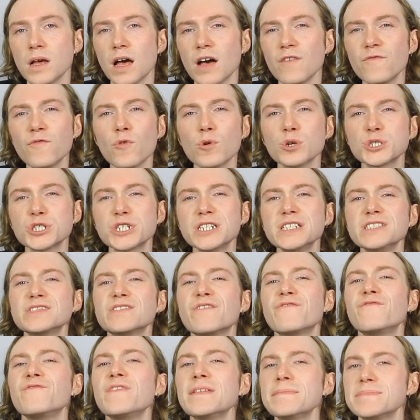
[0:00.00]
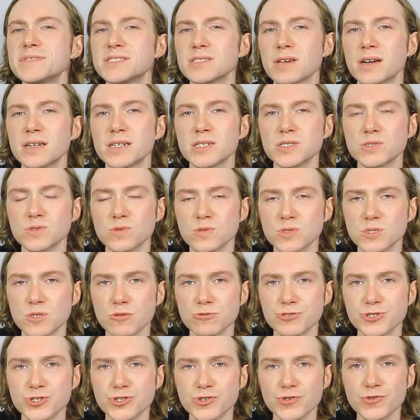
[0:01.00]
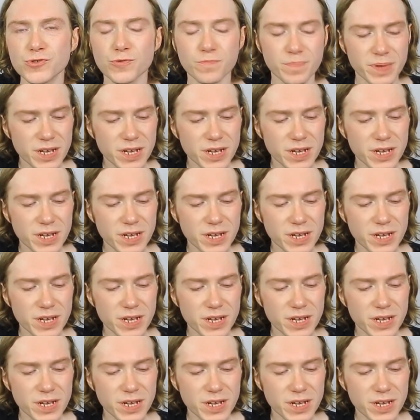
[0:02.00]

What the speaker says: Unfortunately, the flip side is also true.